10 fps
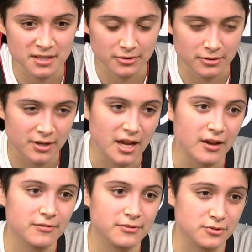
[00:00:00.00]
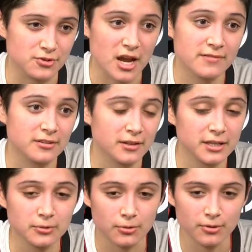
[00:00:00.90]
I either have the driving
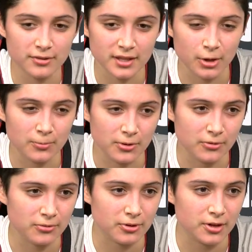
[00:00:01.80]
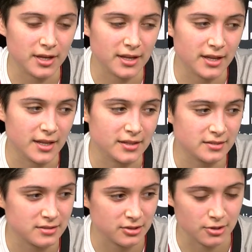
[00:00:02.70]
lane or they help over
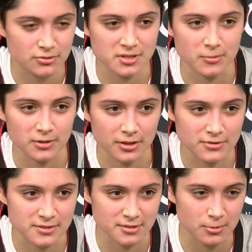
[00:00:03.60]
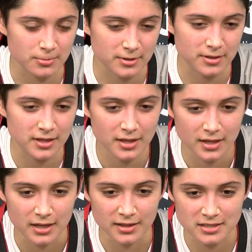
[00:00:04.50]
and, you know, someone else is open.
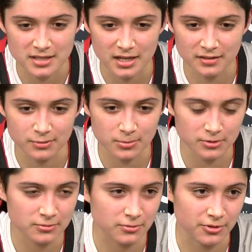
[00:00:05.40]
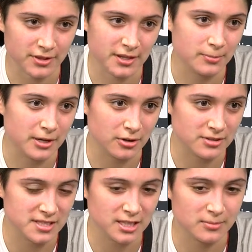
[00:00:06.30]
And that's kind of the beautiful thing about
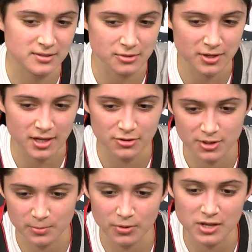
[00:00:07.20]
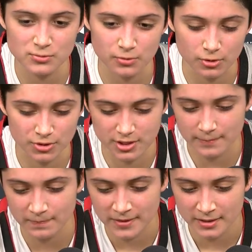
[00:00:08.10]
our team is, okay, you can press or you
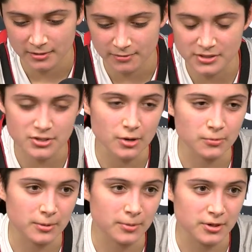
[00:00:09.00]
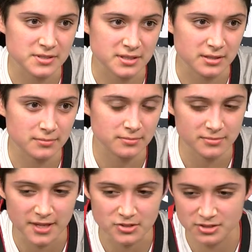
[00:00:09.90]
can face guard one person.
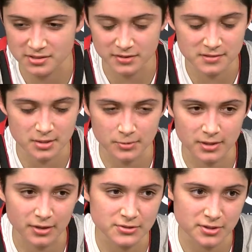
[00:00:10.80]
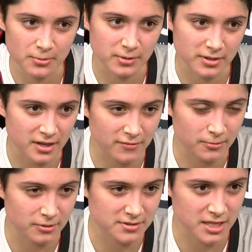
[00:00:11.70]
That just leaves someone else open and
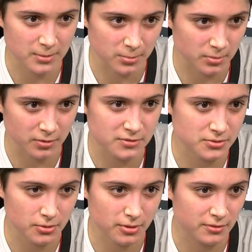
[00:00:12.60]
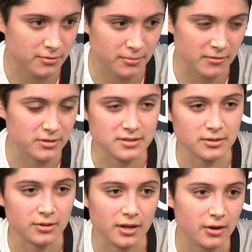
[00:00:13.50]
everyone's capable of scoring from every
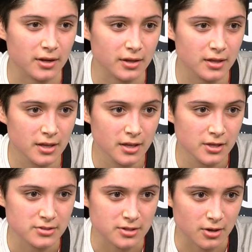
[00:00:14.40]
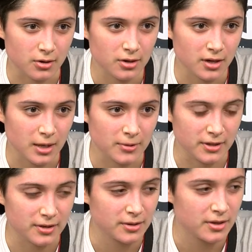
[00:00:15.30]
single area. So, I
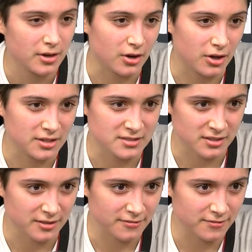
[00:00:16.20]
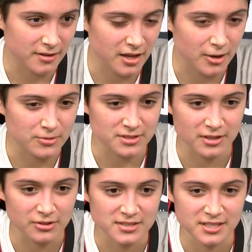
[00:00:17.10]
mean, honestly, if I was
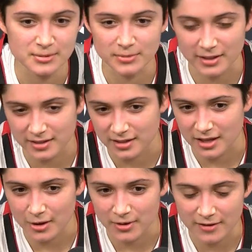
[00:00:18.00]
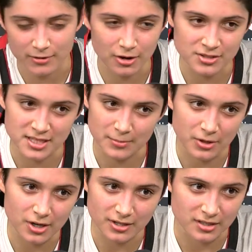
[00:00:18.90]
another team, like, I would have a hard time
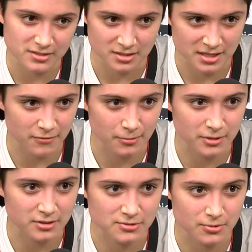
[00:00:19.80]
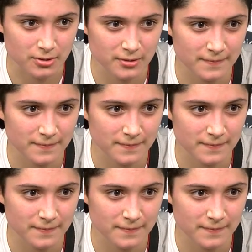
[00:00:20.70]
guarding us because everyone can score.